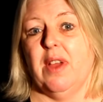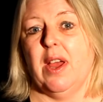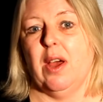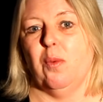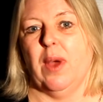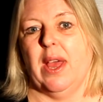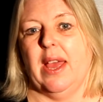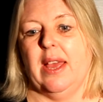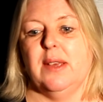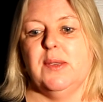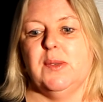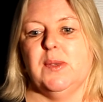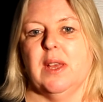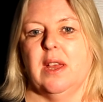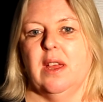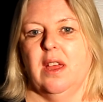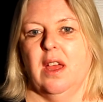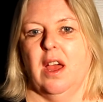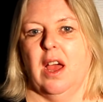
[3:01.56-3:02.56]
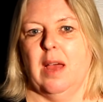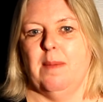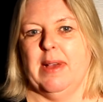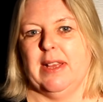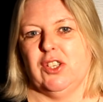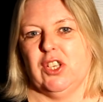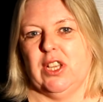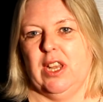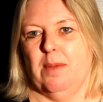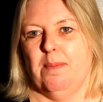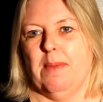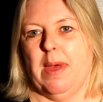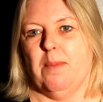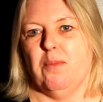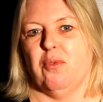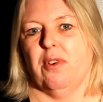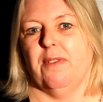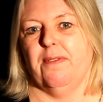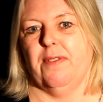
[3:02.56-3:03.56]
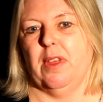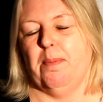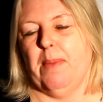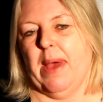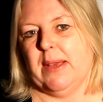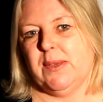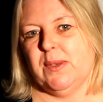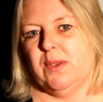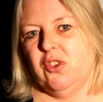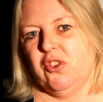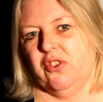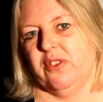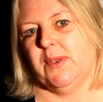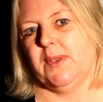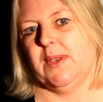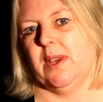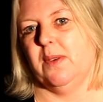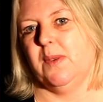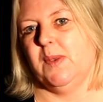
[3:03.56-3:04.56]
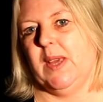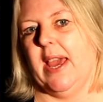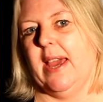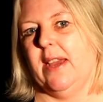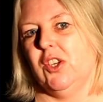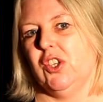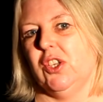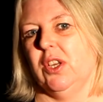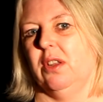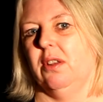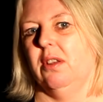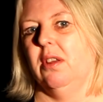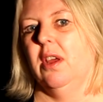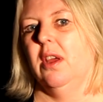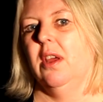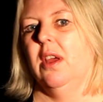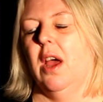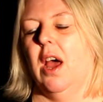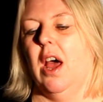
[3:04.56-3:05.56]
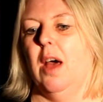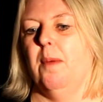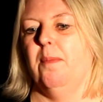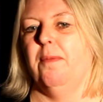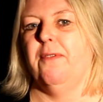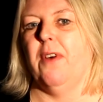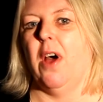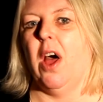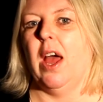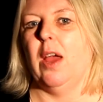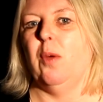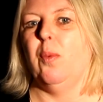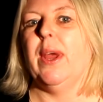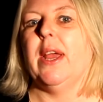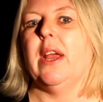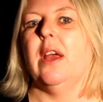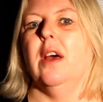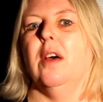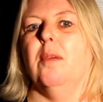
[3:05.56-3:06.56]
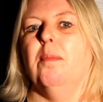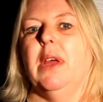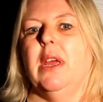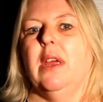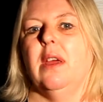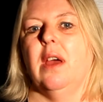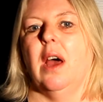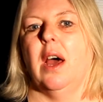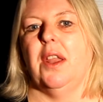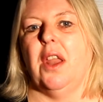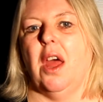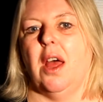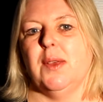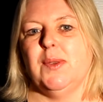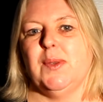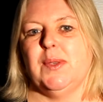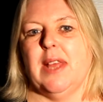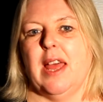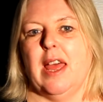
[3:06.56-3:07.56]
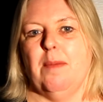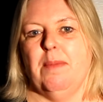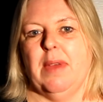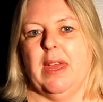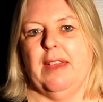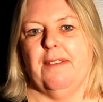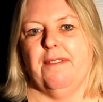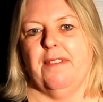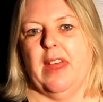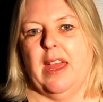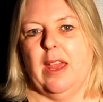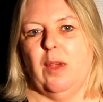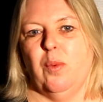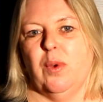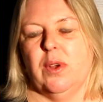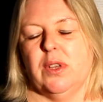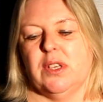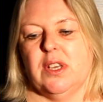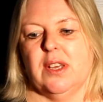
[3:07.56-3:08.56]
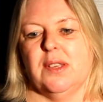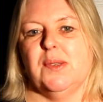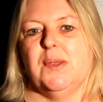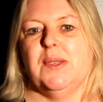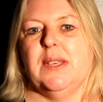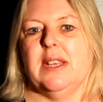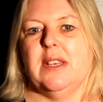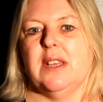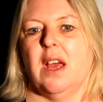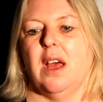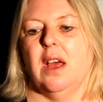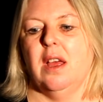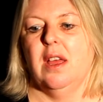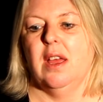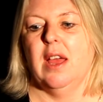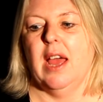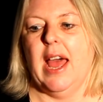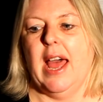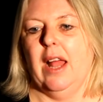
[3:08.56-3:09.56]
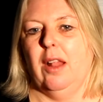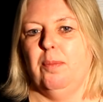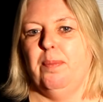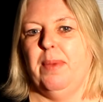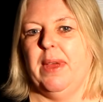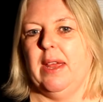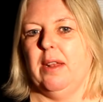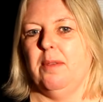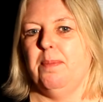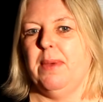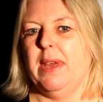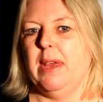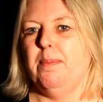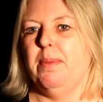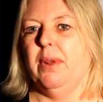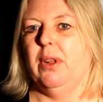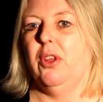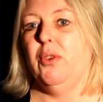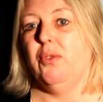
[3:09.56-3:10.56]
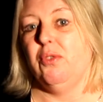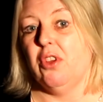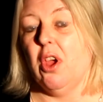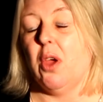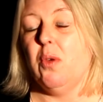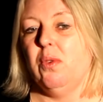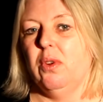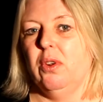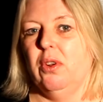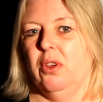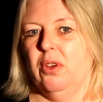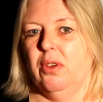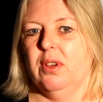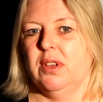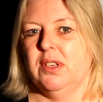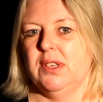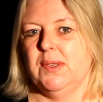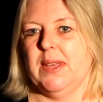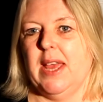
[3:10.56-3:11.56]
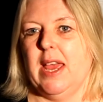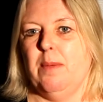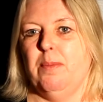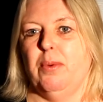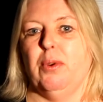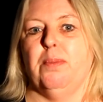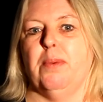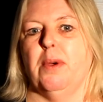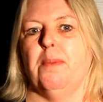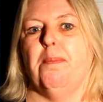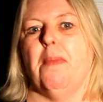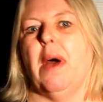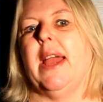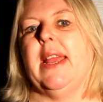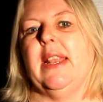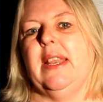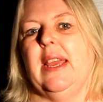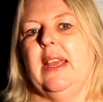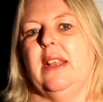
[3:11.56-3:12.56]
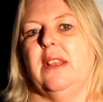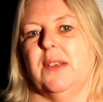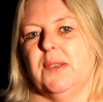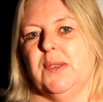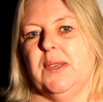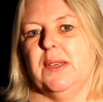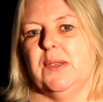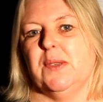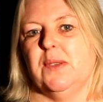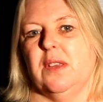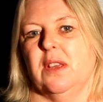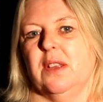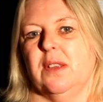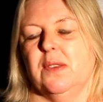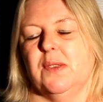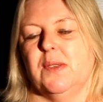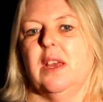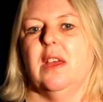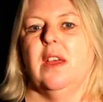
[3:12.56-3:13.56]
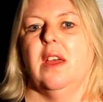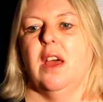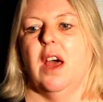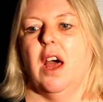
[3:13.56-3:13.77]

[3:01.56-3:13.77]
Railways. I'm actually a member of the Passenger Association for High Wycombe, and asked them if they would consider helping people who don't look disabled but might need assistance